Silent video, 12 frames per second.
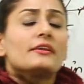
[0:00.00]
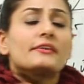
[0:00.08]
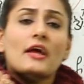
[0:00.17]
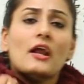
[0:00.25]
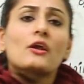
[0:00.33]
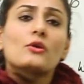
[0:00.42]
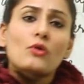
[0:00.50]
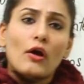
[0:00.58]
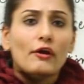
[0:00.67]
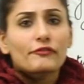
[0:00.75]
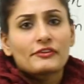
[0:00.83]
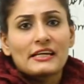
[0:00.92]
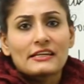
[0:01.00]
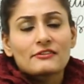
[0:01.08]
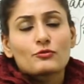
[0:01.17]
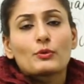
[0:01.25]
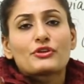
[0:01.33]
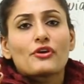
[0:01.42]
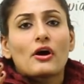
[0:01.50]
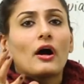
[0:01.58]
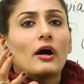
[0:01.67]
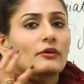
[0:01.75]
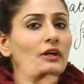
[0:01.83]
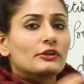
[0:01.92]
There are a lot of things which
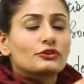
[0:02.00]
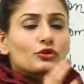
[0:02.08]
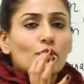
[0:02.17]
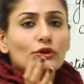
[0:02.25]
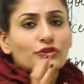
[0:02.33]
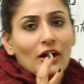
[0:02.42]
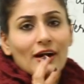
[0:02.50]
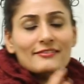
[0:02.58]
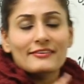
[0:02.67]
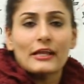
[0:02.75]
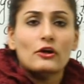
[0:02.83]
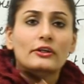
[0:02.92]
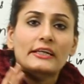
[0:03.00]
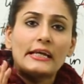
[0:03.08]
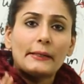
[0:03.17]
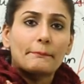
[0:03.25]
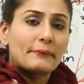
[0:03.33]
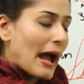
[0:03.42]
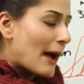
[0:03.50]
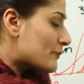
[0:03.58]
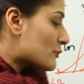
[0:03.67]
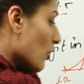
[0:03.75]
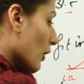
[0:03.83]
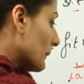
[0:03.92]
control charts cannot keep
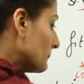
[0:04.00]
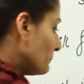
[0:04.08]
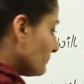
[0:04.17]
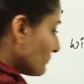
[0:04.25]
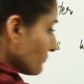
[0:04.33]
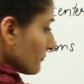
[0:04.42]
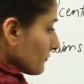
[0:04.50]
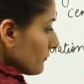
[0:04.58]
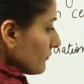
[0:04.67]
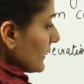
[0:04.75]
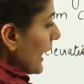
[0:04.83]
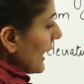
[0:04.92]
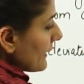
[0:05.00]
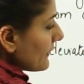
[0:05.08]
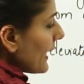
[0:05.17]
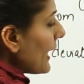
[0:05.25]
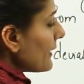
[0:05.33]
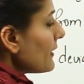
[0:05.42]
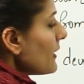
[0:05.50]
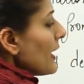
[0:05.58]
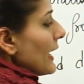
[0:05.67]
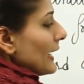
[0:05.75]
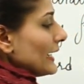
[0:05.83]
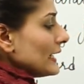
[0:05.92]
tabs on. And then
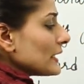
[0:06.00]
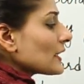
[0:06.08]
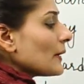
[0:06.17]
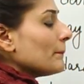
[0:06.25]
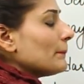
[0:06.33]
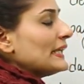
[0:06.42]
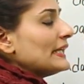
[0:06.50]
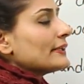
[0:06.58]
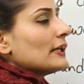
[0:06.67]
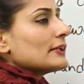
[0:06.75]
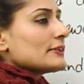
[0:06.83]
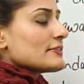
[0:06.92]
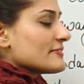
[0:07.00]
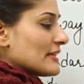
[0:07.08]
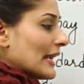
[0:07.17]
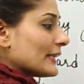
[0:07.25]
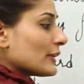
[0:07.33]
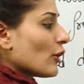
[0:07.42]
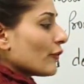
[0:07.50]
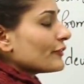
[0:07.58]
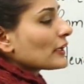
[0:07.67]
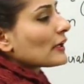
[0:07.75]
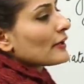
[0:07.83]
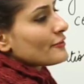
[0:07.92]
incomplete understanding of
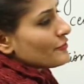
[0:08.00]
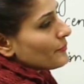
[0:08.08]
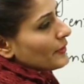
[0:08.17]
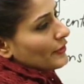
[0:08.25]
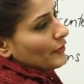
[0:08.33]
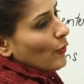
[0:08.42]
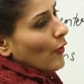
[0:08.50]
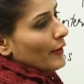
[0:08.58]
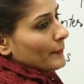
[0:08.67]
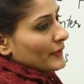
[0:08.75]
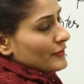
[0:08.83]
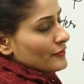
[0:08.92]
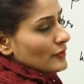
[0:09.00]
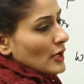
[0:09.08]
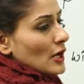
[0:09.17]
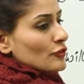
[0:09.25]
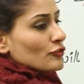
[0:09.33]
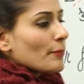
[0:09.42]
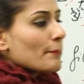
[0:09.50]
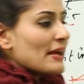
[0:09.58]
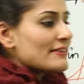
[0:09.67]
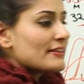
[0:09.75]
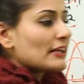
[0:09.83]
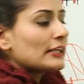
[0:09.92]
the customer requirements. So
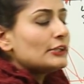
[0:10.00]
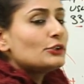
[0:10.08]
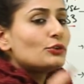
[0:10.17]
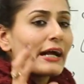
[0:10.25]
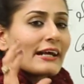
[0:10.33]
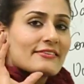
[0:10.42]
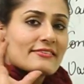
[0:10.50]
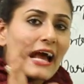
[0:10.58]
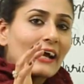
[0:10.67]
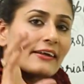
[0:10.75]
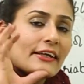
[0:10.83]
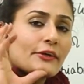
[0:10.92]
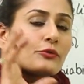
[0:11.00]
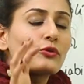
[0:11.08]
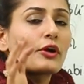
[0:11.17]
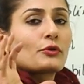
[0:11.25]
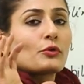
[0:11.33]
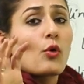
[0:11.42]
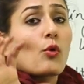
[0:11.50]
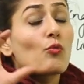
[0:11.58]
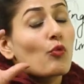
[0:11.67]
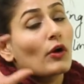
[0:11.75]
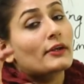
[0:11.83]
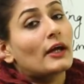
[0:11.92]
basically you exactly do not know
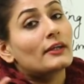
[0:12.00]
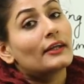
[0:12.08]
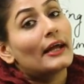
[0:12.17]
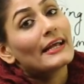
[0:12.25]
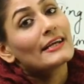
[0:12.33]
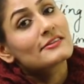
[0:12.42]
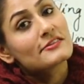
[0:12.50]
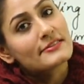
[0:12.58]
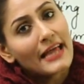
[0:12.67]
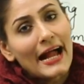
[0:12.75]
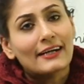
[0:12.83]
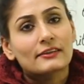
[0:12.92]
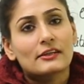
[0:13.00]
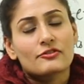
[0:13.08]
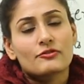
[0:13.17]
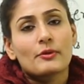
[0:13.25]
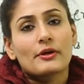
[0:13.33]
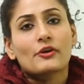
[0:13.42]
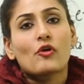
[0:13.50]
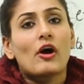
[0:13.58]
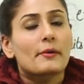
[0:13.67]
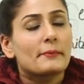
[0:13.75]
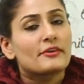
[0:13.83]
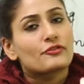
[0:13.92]
what are the exact customer
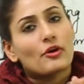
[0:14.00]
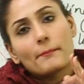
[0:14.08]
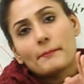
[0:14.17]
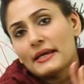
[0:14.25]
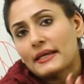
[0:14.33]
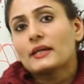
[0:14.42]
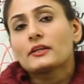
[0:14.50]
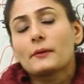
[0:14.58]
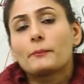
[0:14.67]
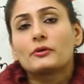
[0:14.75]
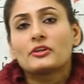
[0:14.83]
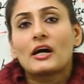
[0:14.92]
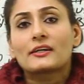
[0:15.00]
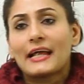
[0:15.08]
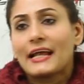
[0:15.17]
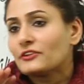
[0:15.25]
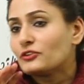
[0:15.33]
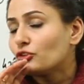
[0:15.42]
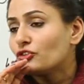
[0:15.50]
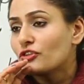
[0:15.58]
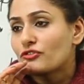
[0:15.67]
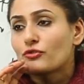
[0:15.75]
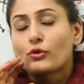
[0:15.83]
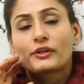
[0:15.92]
requirements, you are making the product and you
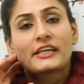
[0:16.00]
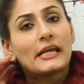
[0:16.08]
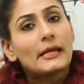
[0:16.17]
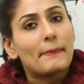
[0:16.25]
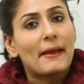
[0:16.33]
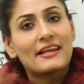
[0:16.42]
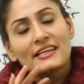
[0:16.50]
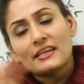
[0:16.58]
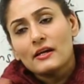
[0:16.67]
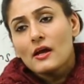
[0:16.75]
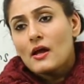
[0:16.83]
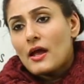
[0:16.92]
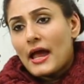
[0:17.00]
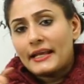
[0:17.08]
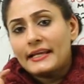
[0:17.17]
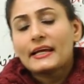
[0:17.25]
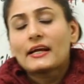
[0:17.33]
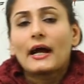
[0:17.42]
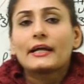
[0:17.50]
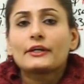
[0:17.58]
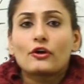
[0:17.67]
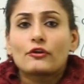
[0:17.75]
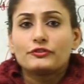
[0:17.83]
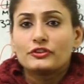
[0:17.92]
just don't keep any
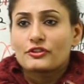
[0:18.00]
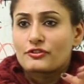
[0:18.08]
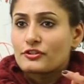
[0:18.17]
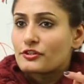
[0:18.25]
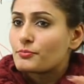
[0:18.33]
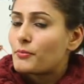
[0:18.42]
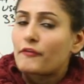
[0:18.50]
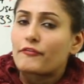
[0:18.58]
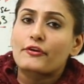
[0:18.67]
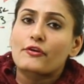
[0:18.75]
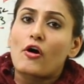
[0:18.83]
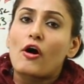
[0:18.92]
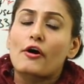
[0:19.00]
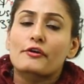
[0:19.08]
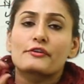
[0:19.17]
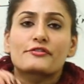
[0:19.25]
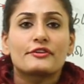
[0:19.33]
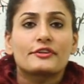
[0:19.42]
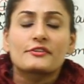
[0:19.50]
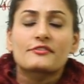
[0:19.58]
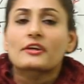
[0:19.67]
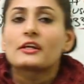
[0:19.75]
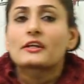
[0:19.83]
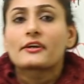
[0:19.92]
kind of just this buffer or a
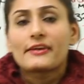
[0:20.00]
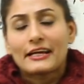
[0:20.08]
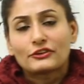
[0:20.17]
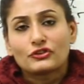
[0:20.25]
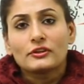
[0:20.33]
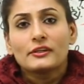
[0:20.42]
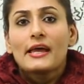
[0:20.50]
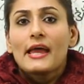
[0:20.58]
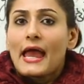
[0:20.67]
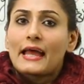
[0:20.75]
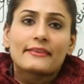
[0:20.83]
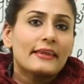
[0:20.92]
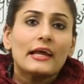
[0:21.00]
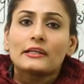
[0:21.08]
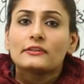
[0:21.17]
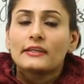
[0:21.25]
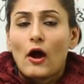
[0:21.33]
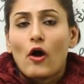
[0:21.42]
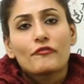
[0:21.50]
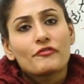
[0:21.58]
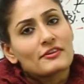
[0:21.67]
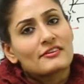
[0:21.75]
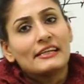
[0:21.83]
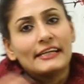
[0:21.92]
statistical correction, and then
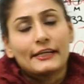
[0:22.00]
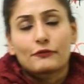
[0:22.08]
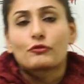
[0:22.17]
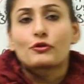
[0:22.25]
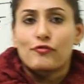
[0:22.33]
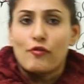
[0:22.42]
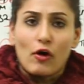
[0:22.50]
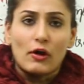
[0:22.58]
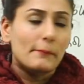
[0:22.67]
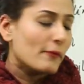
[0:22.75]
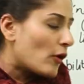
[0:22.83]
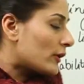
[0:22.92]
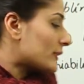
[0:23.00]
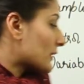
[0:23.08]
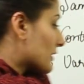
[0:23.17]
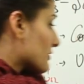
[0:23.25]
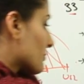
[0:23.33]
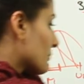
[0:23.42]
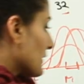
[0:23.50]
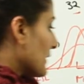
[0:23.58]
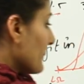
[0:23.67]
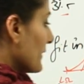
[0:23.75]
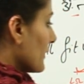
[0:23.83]
obviously it would fall beyond the customer